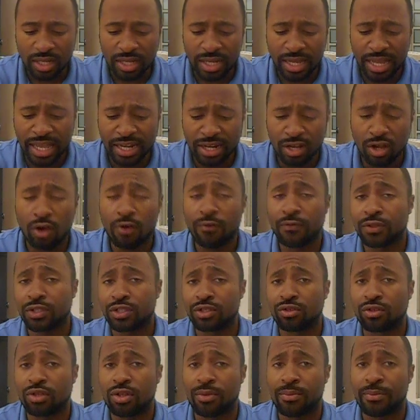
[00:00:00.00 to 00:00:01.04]
Headed over
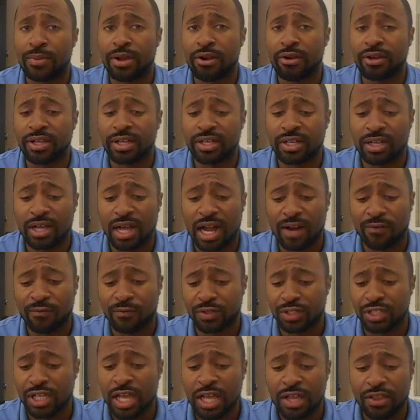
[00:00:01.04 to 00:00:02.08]
to the American
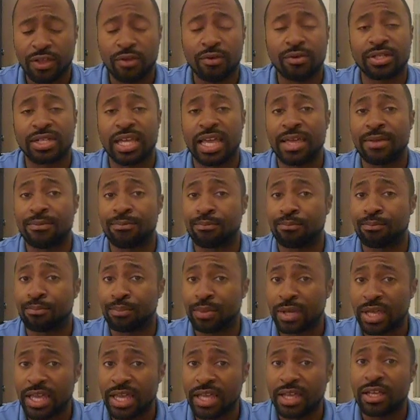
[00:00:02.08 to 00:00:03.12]
Conference, there was a
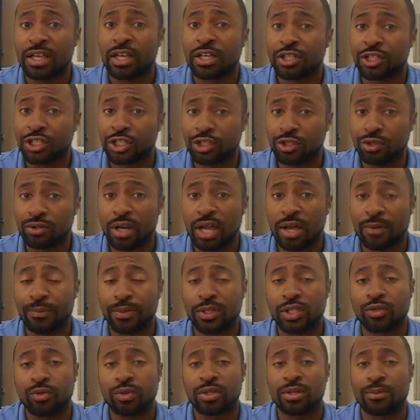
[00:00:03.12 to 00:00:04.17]
big shootout
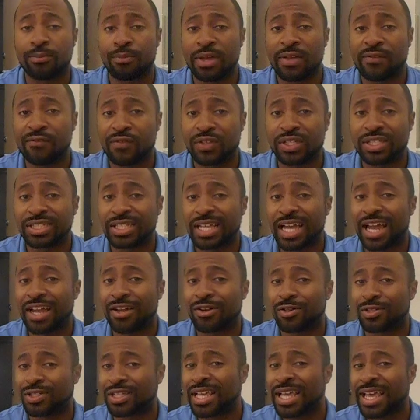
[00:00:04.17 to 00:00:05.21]
between the Memphis
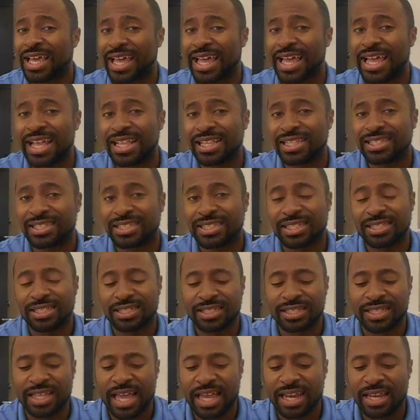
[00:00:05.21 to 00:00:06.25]
Tigers and the
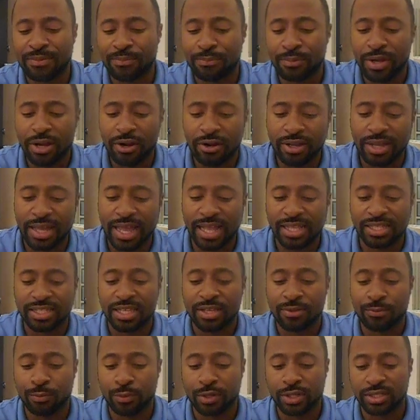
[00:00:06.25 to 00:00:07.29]
Cincinnati Bearcats,
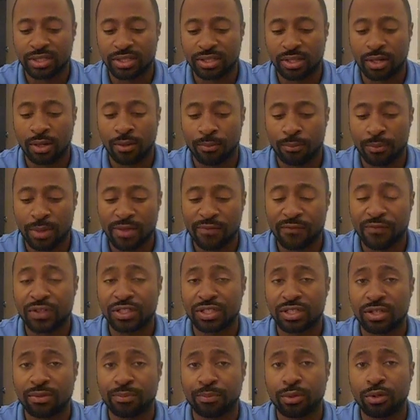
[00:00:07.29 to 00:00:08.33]
in which Memphis
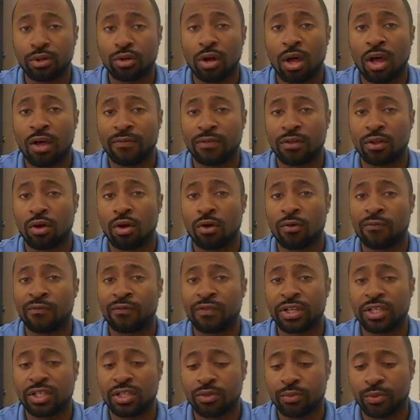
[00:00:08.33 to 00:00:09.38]
did pull off the home
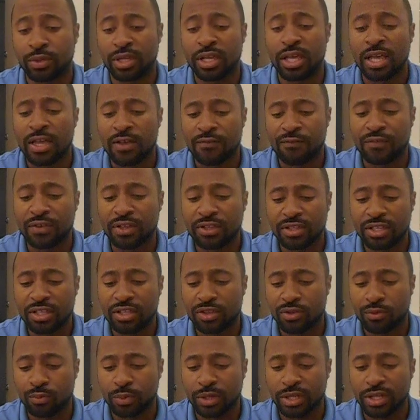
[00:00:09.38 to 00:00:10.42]
victory
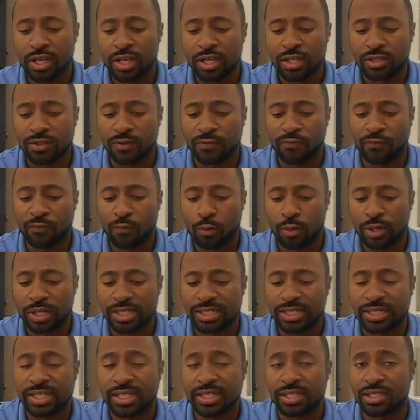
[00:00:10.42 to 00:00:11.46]

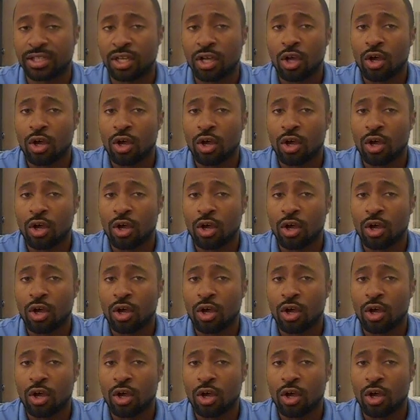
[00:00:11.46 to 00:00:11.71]
53-46.